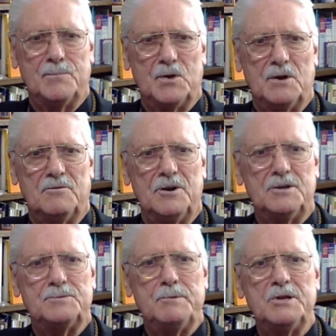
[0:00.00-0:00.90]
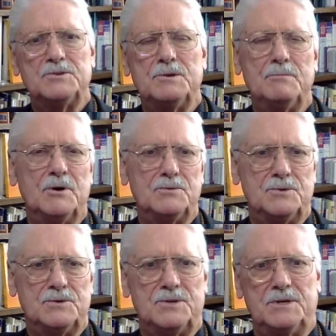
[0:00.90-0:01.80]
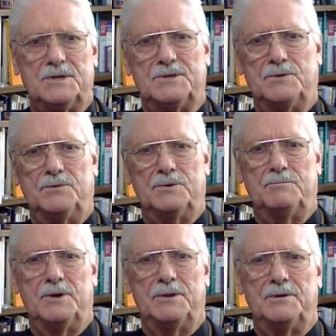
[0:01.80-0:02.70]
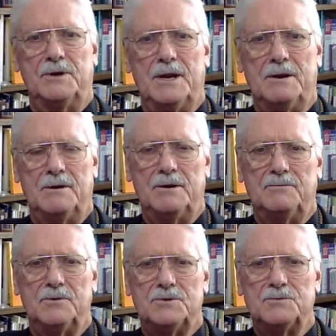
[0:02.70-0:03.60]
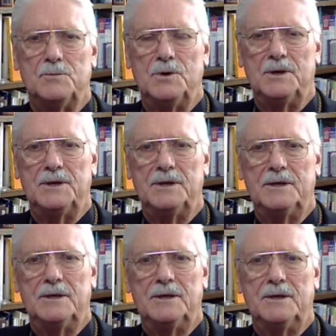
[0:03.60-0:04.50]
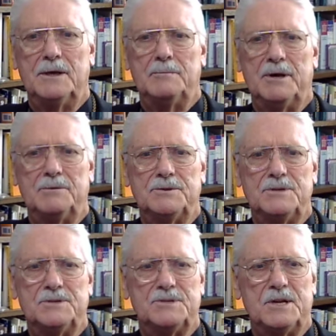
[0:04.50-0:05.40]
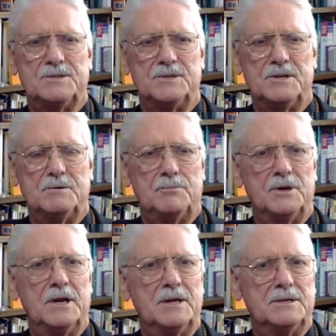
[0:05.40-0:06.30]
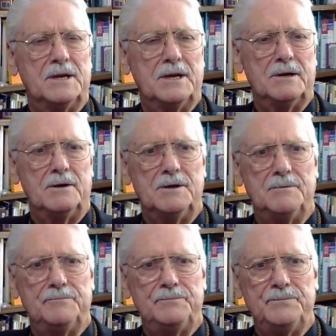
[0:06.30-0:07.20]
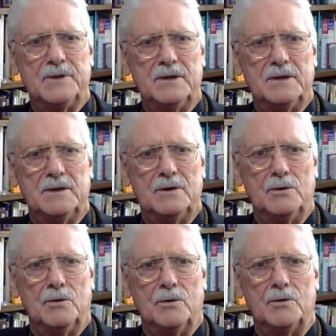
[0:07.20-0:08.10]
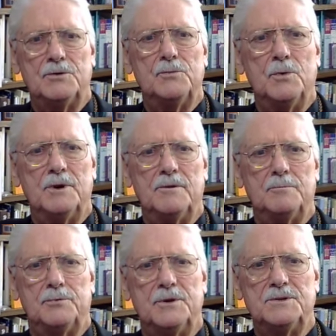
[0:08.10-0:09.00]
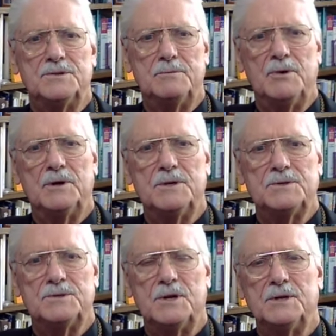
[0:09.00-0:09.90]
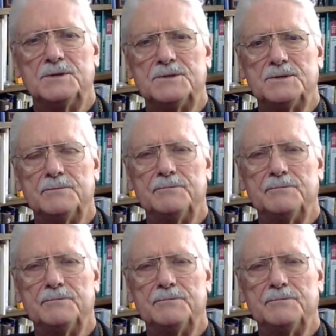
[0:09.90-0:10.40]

Yahweh speaks to Moses and his older brother Aaron, verse 1, about the necessity of bringing to Aaron or to one of the priests among his sons,